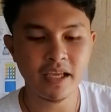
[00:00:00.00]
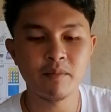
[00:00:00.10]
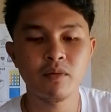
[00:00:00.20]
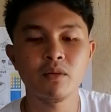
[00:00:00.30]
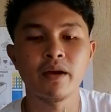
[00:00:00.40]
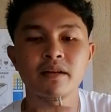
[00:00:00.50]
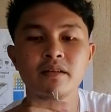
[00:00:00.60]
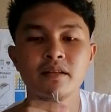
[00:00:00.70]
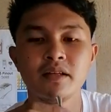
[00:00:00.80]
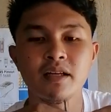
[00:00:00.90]
cable
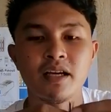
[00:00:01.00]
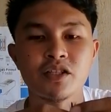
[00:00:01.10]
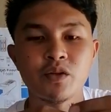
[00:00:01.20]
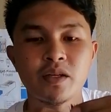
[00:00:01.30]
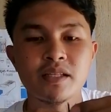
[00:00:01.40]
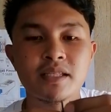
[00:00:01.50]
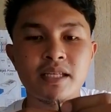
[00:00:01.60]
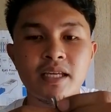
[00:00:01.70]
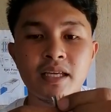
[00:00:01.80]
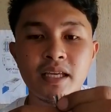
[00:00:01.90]
wire. As you can
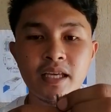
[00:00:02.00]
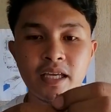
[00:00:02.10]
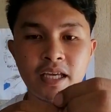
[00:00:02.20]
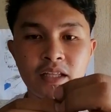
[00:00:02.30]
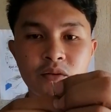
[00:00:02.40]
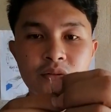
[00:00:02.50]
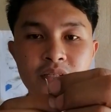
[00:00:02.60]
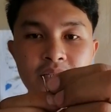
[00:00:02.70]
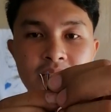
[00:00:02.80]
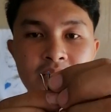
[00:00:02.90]
see, it
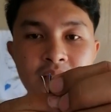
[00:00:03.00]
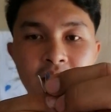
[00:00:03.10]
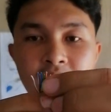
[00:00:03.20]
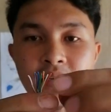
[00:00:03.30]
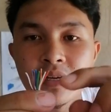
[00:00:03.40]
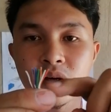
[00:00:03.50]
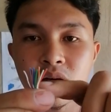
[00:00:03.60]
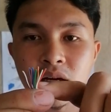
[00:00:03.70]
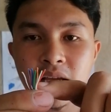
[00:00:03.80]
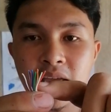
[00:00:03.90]
consists
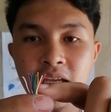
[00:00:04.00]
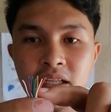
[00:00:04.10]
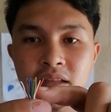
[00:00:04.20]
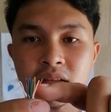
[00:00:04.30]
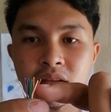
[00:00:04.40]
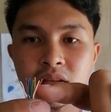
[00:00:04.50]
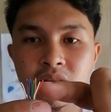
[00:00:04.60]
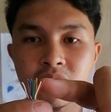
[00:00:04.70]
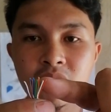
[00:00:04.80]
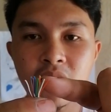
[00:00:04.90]
8
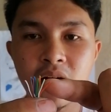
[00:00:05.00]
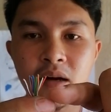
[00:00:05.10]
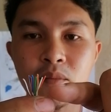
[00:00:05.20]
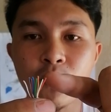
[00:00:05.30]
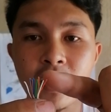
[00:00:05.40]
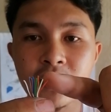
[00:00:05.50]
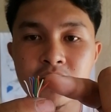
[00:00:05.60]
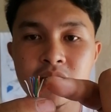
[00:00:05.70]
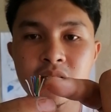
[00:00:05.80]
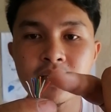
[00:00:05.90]

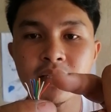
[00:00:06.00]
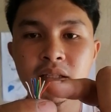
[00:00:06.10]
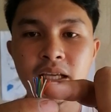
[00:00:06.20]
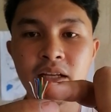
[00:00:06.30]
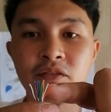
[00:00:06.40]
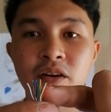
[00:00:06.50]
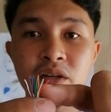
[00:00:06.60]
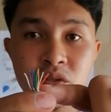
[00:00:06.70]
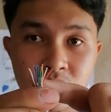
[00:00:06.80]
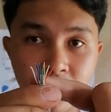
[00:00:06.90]
wires in
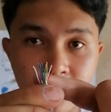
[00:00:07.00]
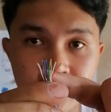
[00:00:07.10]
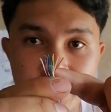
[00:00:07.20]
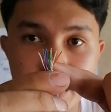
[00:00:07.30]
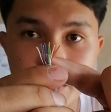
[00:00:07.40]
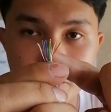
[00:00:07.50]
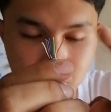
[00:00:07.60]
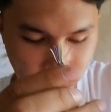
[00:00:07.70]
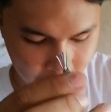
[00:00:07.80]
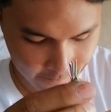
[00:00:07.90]
various colors.
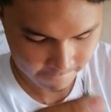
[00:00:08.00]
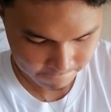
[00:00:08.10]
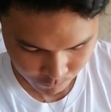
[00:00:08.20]
No?